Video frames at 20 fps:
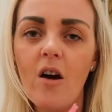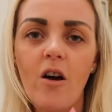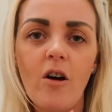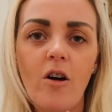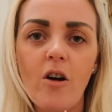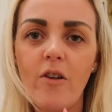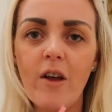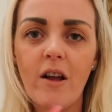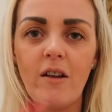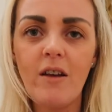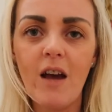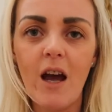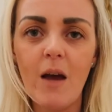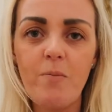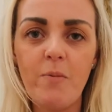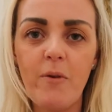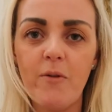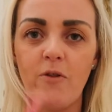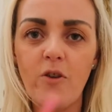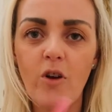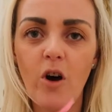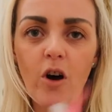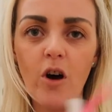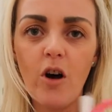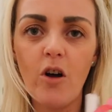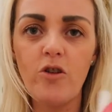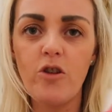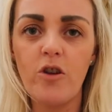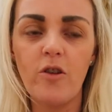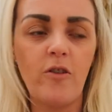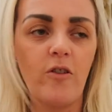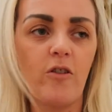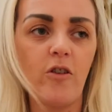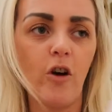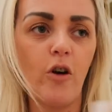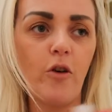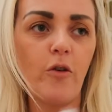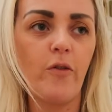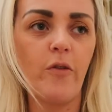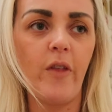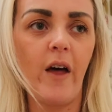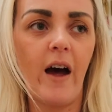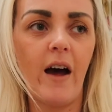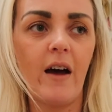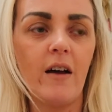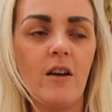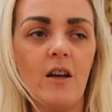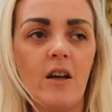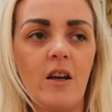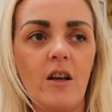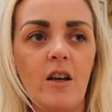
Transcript: all that type of gorgeous stuff that